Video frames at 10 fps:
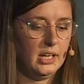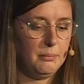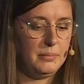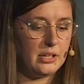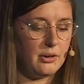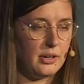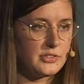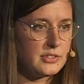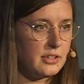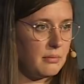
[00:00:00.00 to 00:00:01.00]

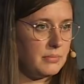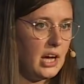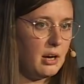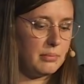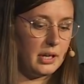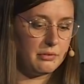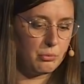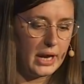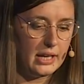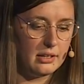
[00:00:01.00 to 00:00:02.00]
Because, um, yeah, by the
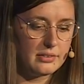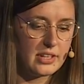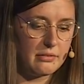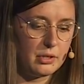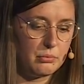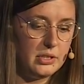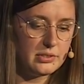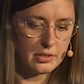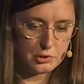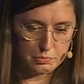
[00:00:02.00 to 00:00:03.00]
way, several
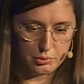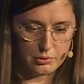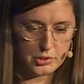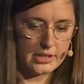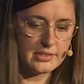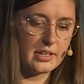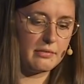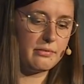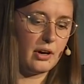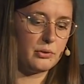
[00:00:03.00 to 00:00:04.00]
research projects have
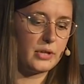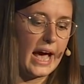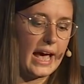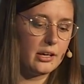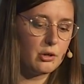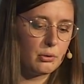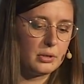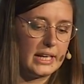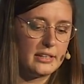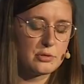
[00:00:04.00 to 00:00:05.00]
found high
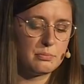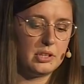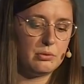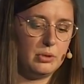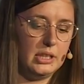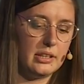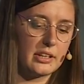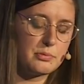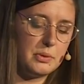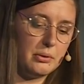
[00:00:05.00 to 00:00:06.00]
correlation between
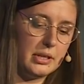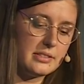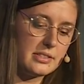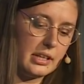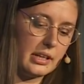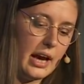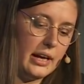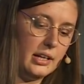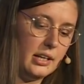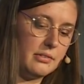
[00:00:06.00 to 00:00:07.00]
experiencing
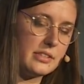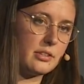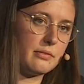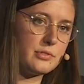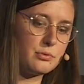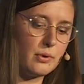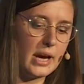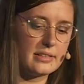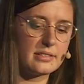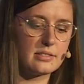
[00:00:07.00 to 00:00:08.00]
higher levels of
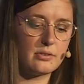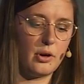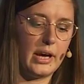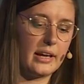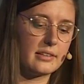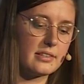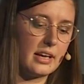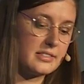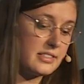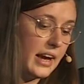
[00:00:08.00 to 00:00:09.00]
stress or
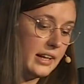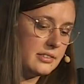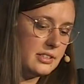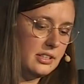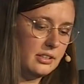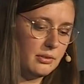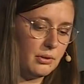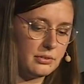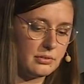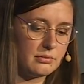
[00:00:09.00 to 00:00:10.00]
anxiety
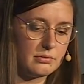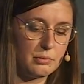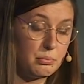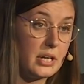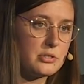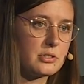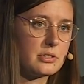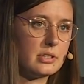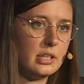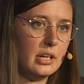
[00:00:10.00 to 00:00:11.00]
or
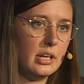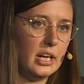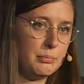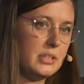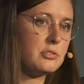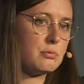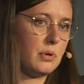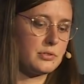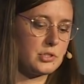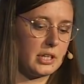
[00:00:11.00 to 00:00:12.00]
depression and binge
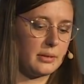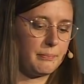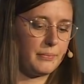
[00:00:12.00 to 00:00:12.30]
watching.